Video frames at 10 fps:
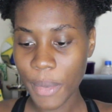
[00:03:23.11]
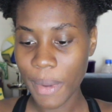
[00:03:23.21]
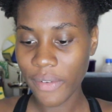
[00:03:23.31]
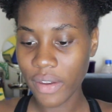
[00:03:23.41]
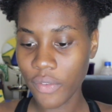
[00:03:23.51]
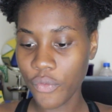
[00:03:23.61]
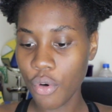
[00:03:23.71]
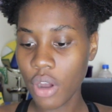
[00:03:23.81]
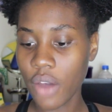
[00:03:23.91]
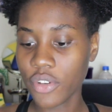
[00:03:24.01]
My favorite
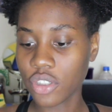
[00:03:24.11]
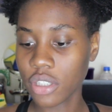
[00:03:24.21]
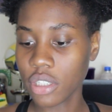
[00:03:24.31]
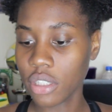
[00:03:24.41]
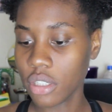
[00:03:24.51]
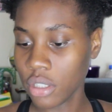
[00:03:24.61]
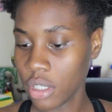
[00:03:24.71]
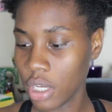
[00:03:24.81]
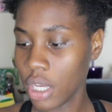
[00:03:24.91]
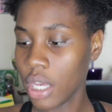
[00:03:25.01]
full coverage
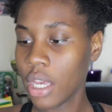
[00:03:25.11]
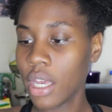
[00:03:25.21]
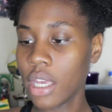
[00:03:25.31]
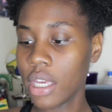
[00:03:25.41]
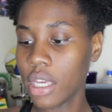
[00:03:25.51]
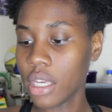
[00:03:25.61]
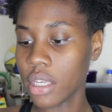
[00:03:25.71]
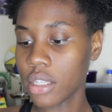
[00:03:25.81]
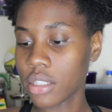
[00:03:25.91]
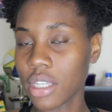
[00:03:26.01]
concealer
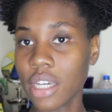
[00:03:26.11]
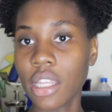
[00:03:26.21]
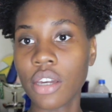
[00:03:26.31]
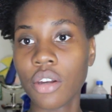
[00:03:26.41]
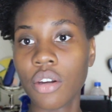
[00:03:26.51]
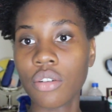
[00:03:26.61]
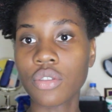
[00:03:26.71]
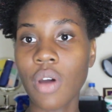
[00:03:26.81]
is the LA Girl.